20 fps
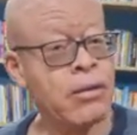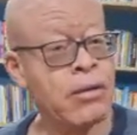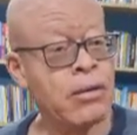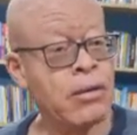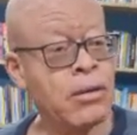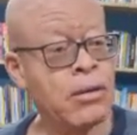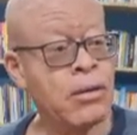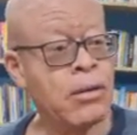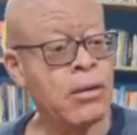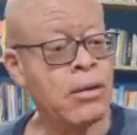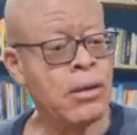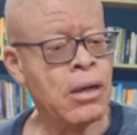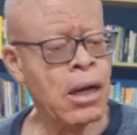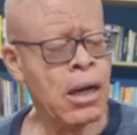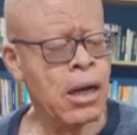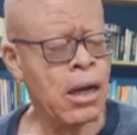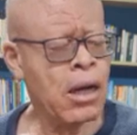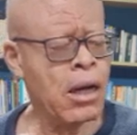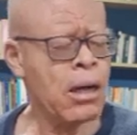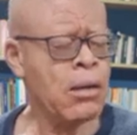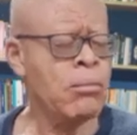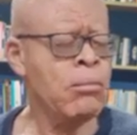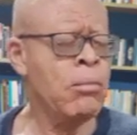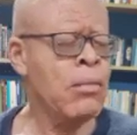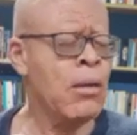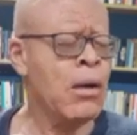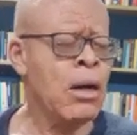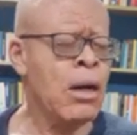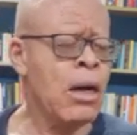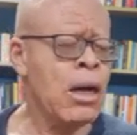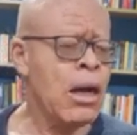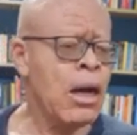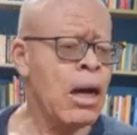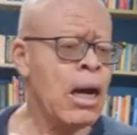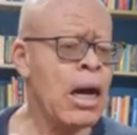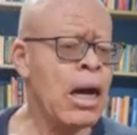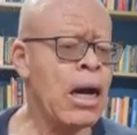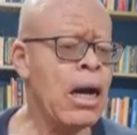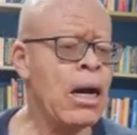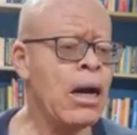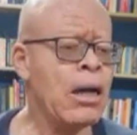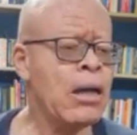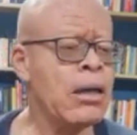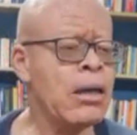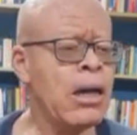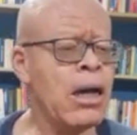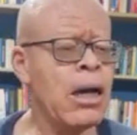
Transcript: Yeah. from the global scale?